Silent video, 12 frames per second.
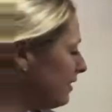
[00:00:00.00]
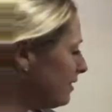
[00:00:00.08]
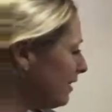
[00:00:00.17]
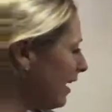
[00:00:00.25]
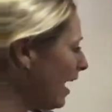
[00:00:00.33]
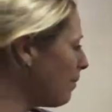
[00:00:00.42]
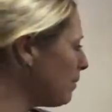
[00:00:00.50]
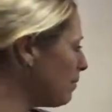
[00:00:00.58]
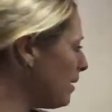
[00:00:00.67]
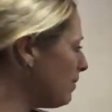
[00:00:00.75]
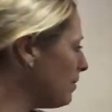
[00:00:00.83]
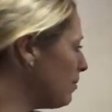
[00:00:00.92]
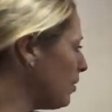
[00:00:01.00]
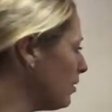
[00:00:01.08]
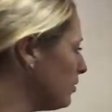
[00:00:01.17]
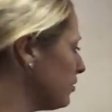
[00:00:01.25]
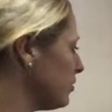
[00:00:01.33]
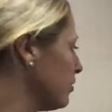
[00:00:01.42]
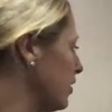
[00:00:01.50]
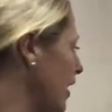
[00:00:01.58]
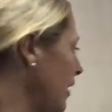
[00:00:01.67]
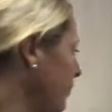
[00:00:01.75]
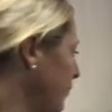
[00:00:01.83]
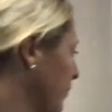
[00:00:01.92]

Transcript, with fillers: it's like happy baby pose. Okay.